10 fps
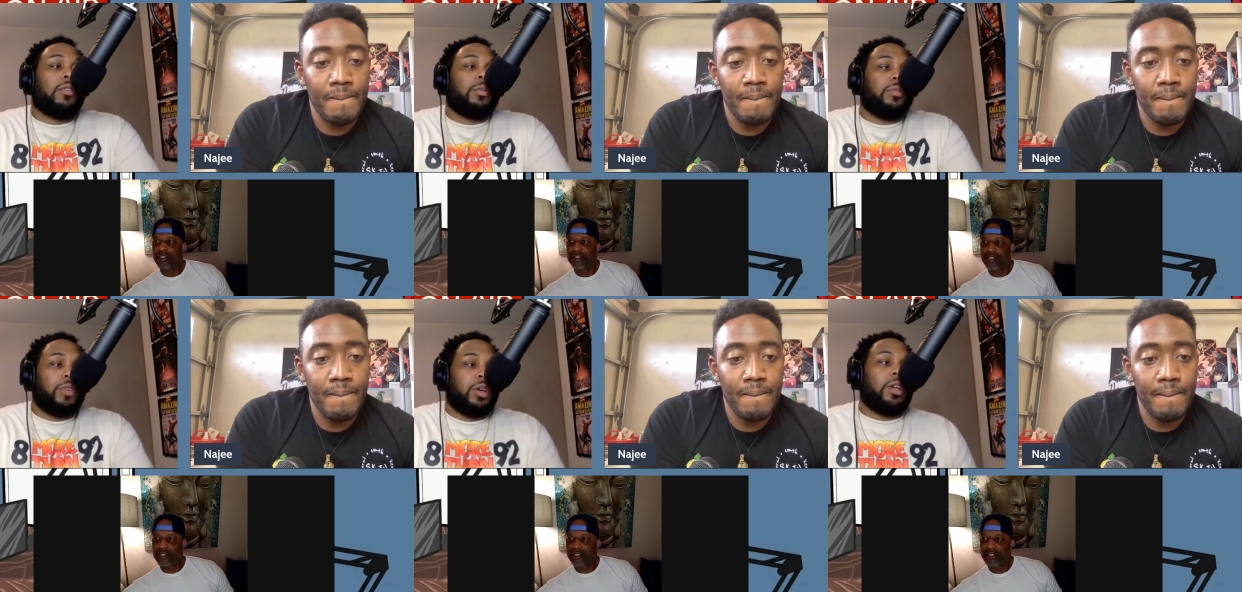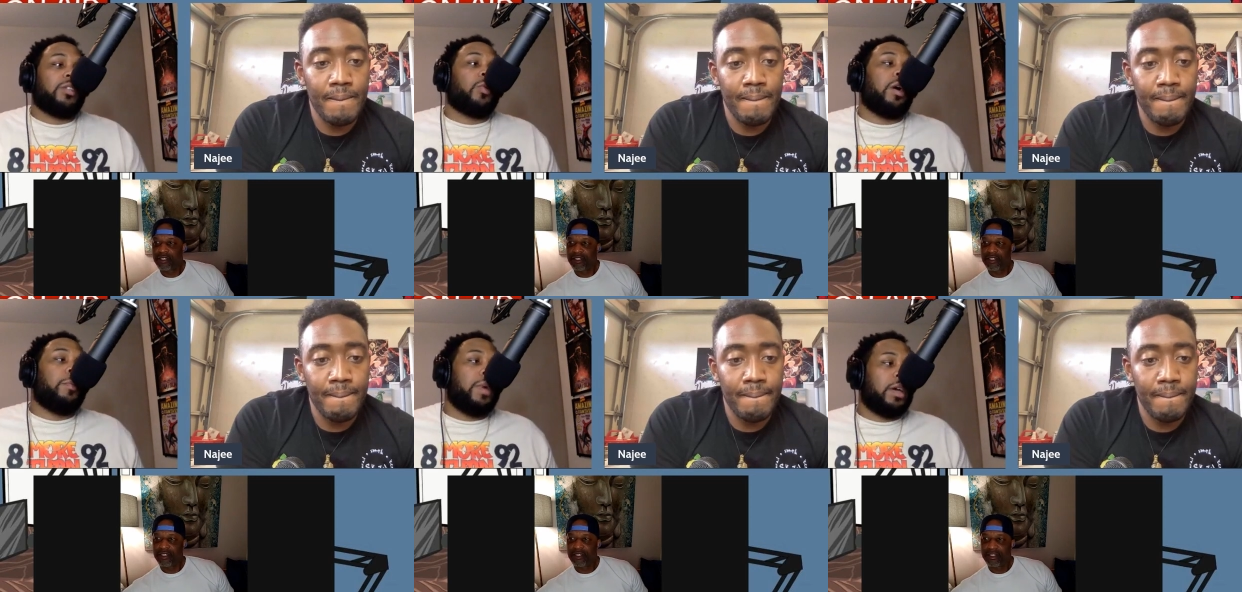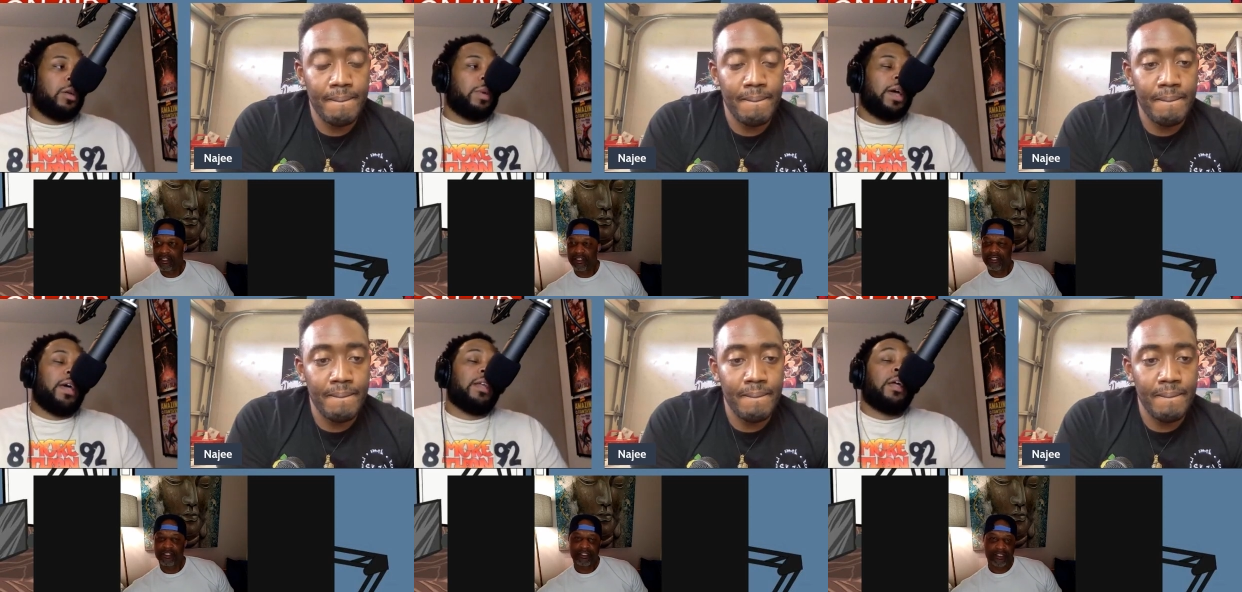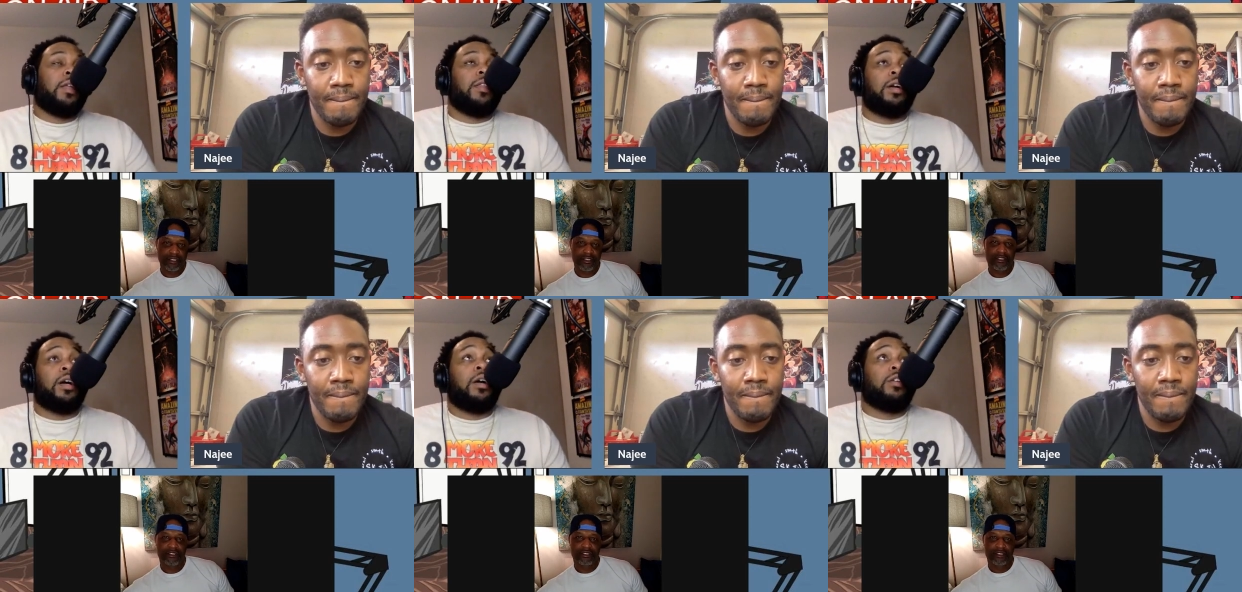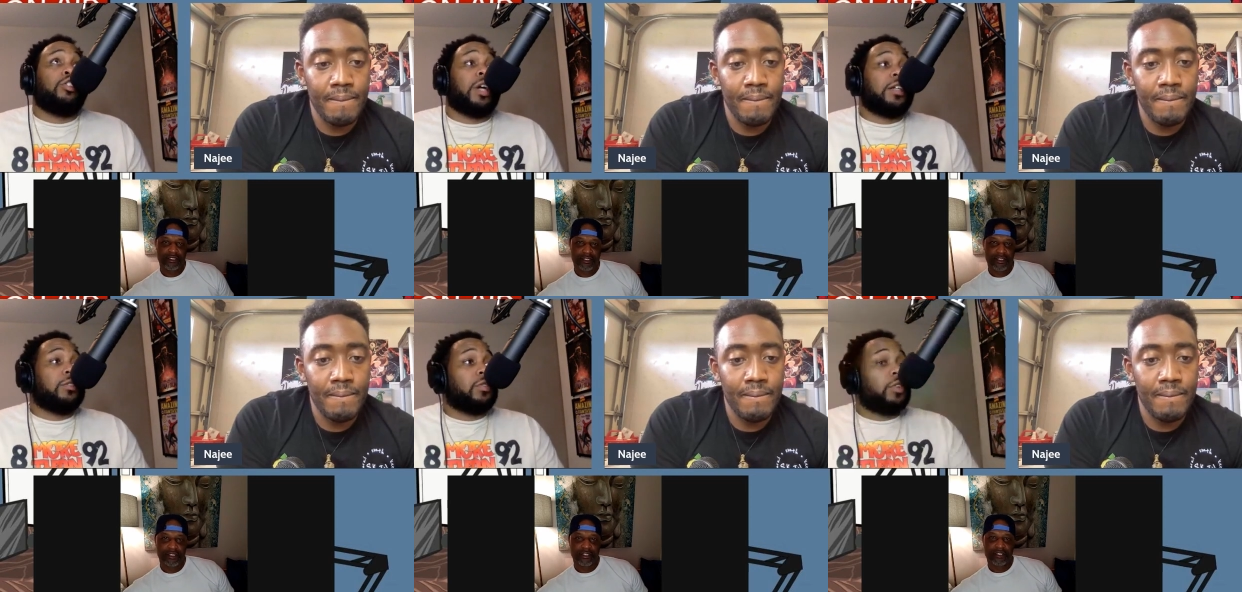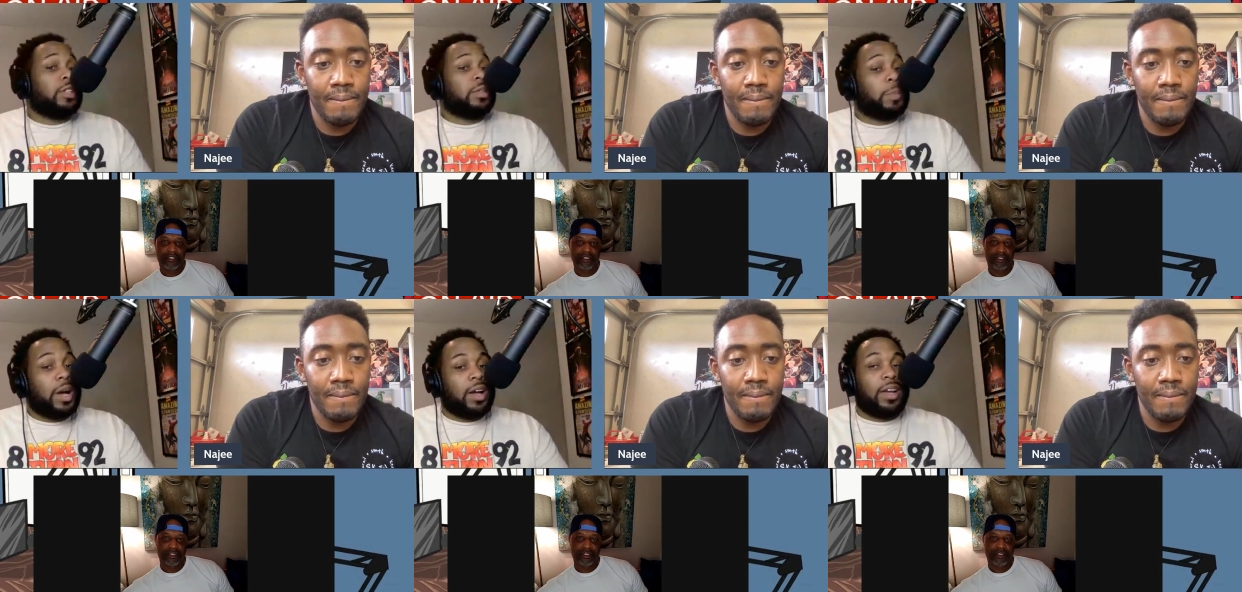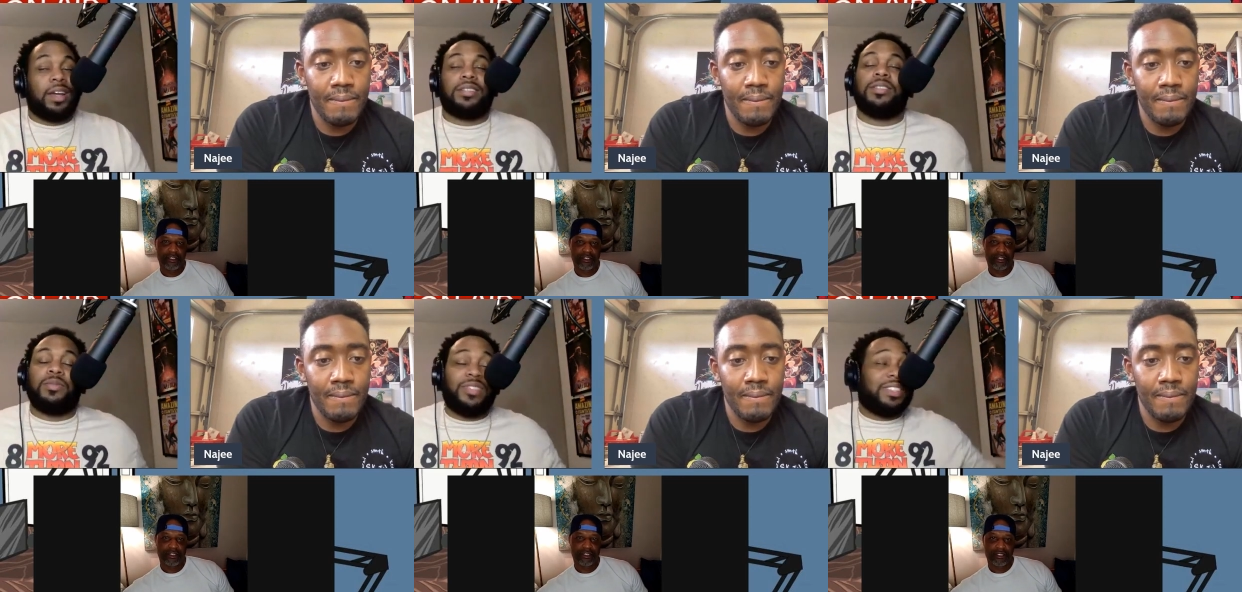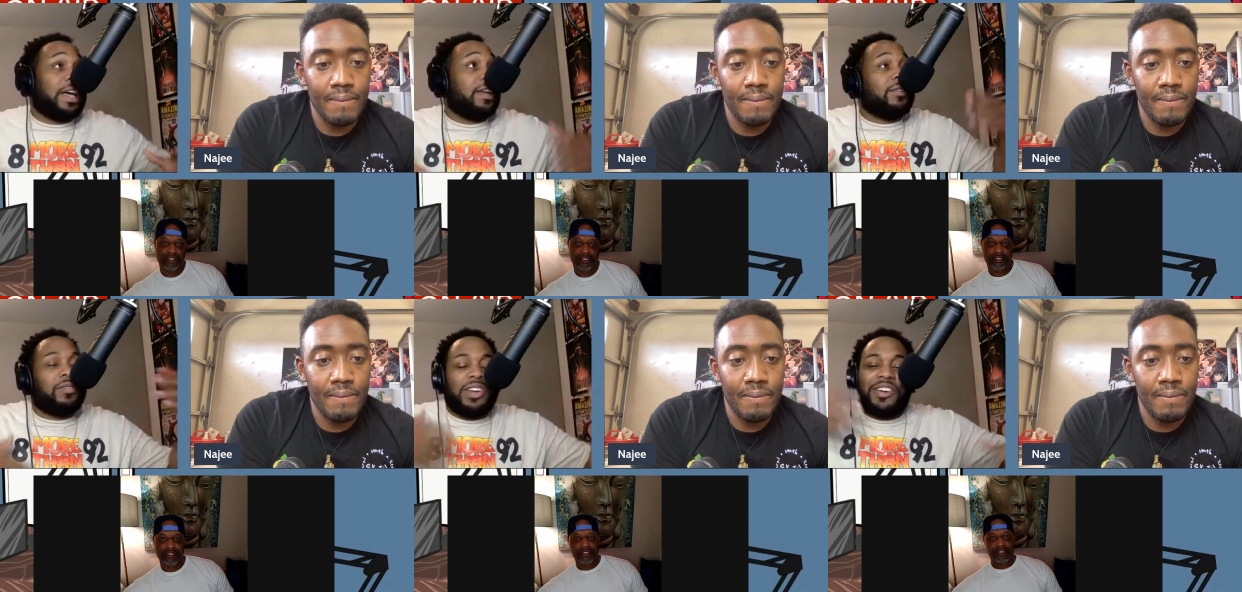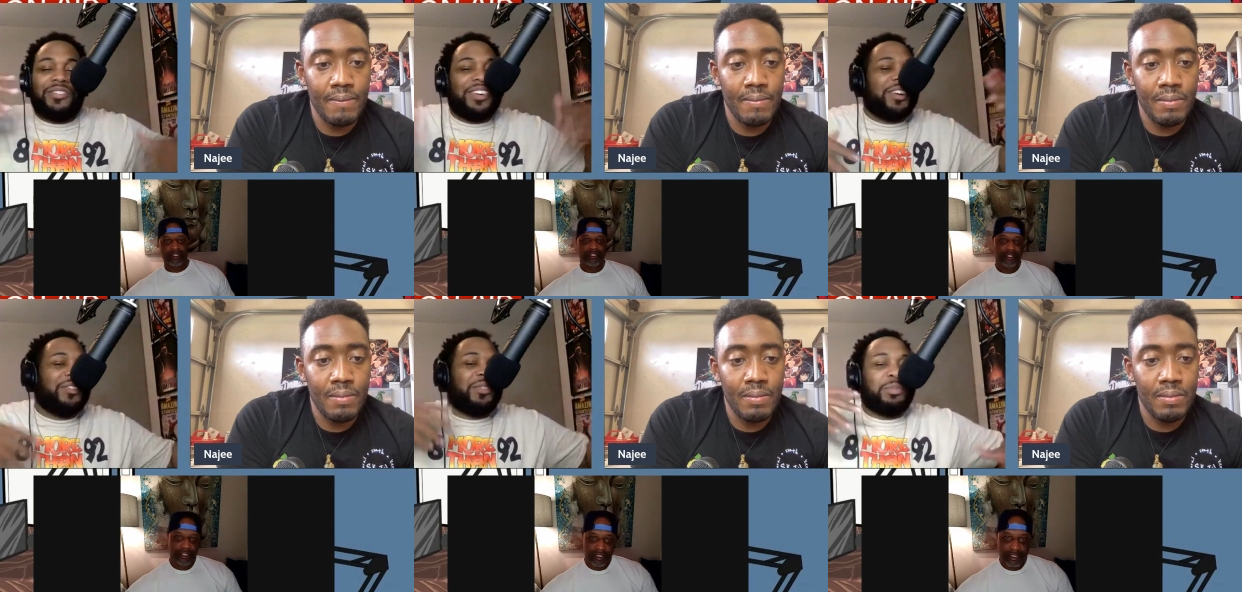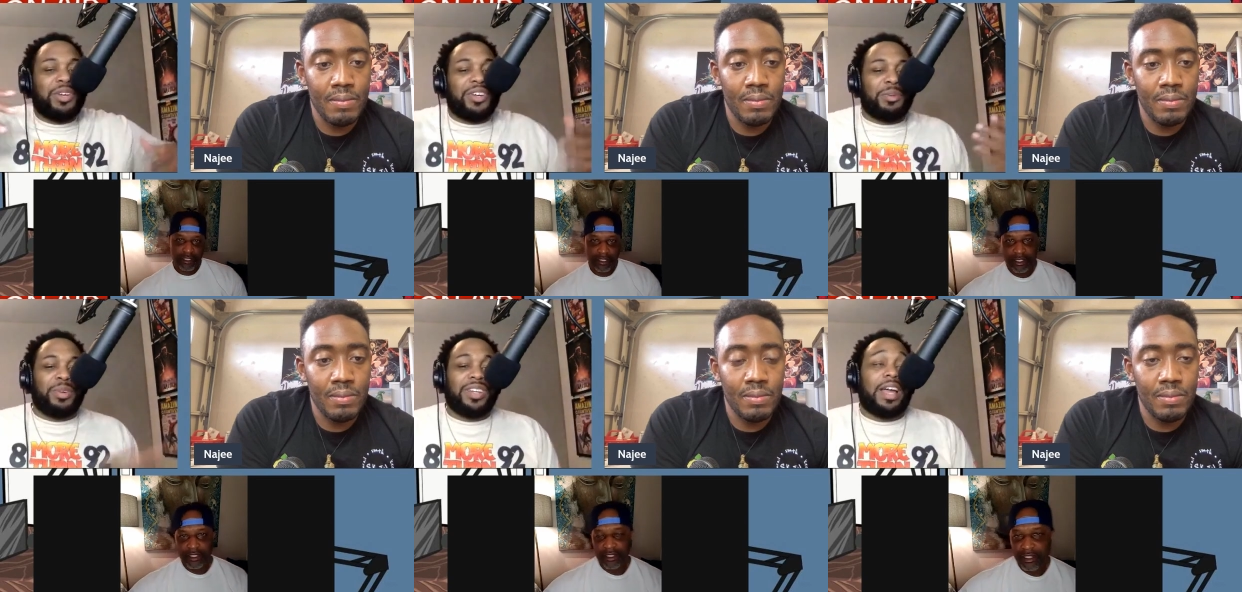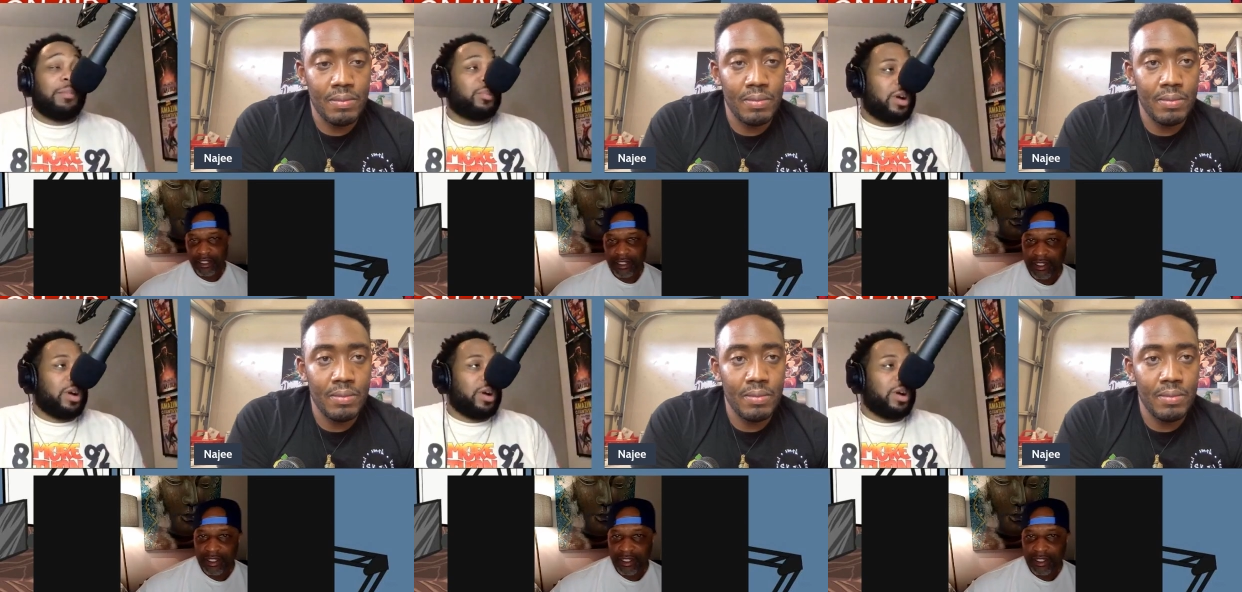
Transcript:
Speaker 1: from the Ville. That's where I met him at the Josh and Friends podcast is sounding very, very familiar, but I